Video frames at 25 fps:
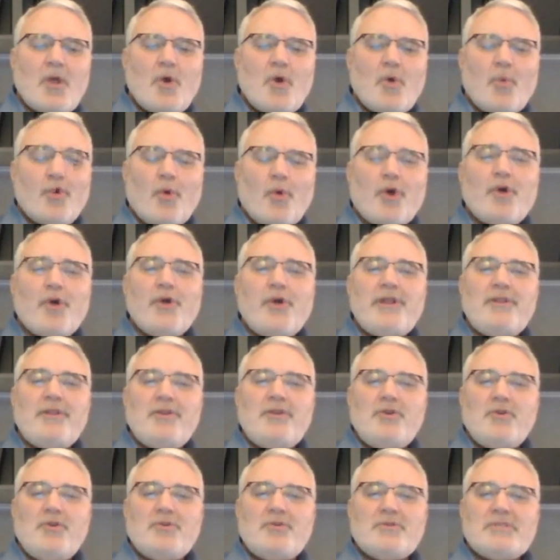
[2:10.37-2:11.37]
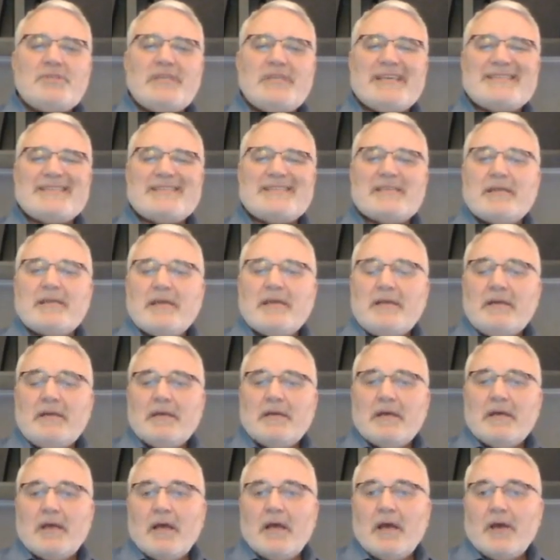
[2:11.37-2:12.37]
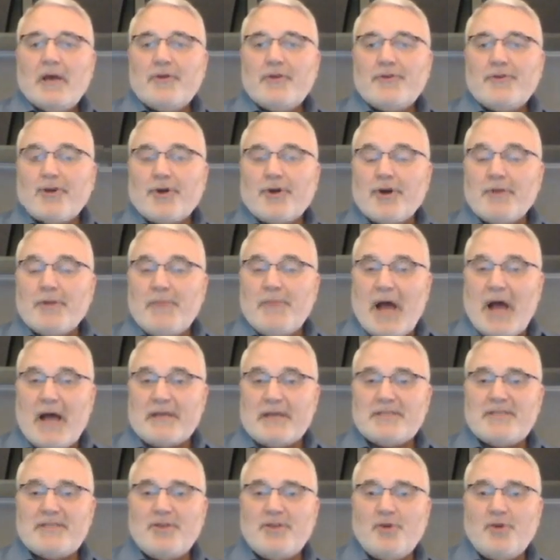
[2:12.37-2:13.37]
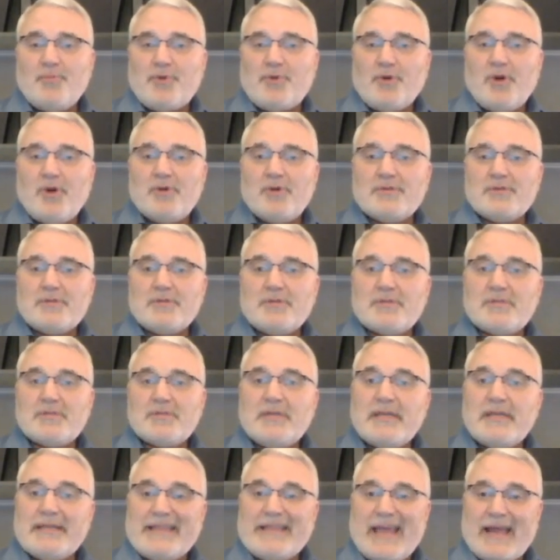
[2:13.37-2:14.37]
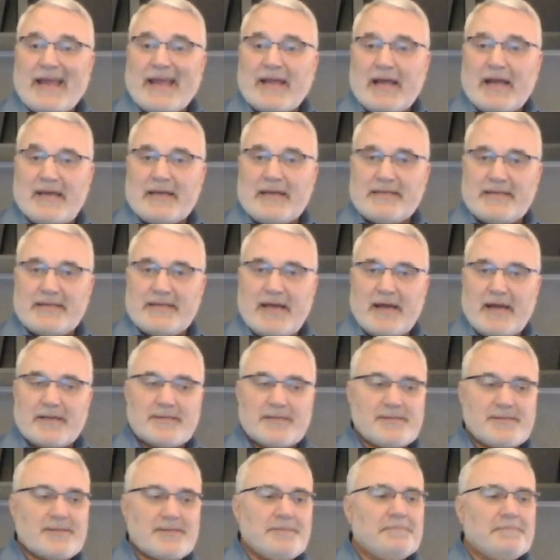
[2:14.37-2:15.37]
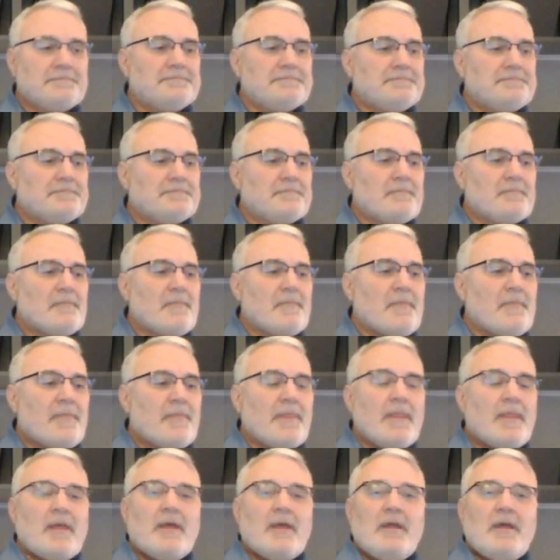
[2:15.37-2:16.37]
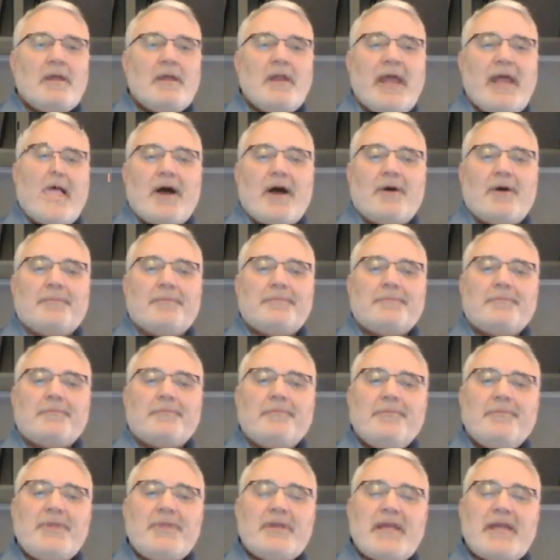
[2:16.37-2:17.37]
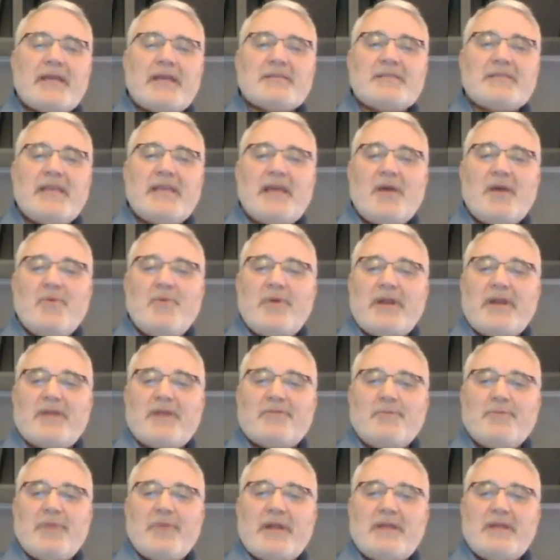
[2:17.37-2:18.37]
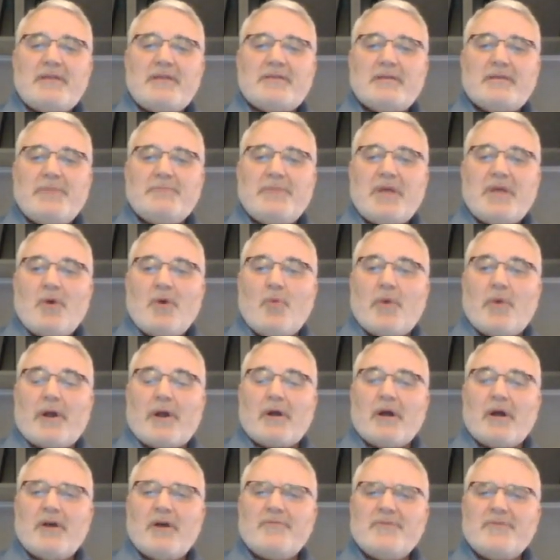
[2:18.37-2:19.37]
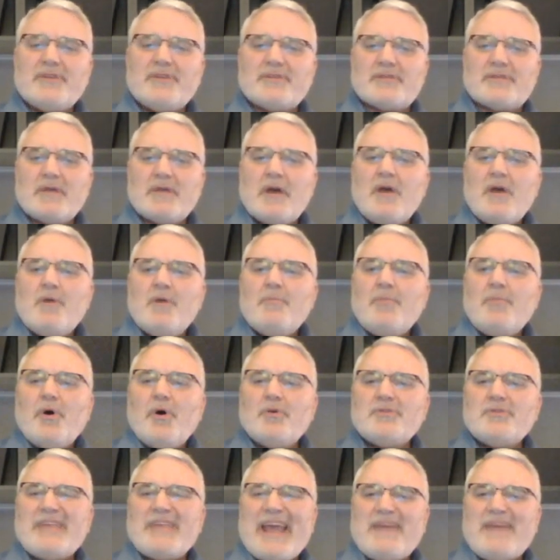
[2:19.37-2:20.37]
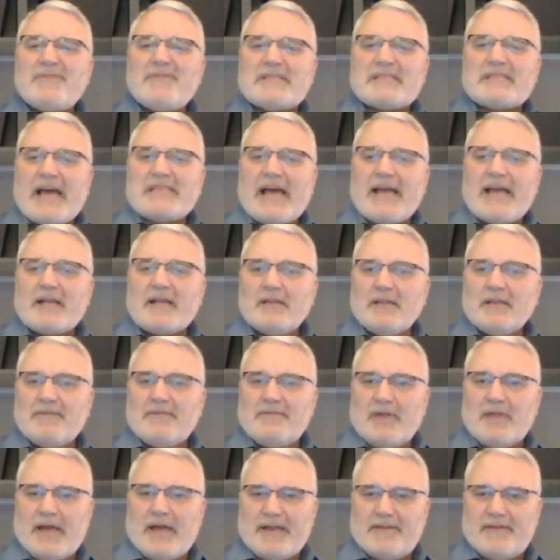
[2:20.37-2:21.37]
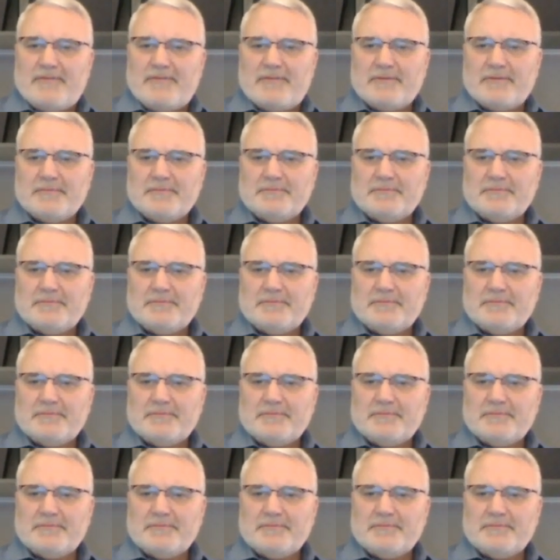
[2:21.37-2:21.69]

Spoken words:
we're going to use this term osteoporosis in that context. Now, the next thing I want everybody to be aware of is bones have a cycle of life.